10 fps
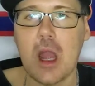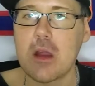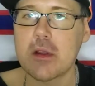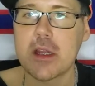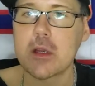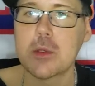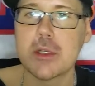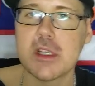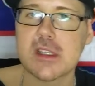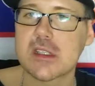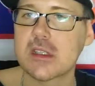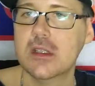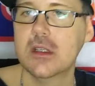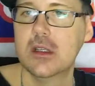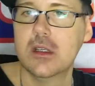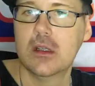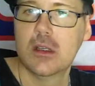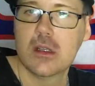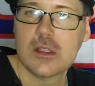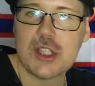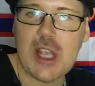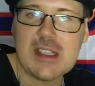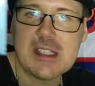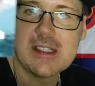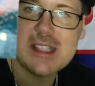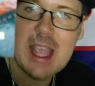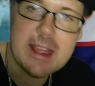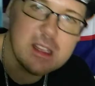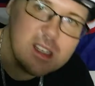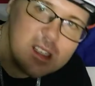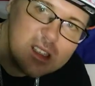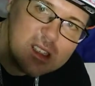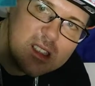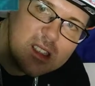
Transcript: I don't care who it is. Jason Taylor.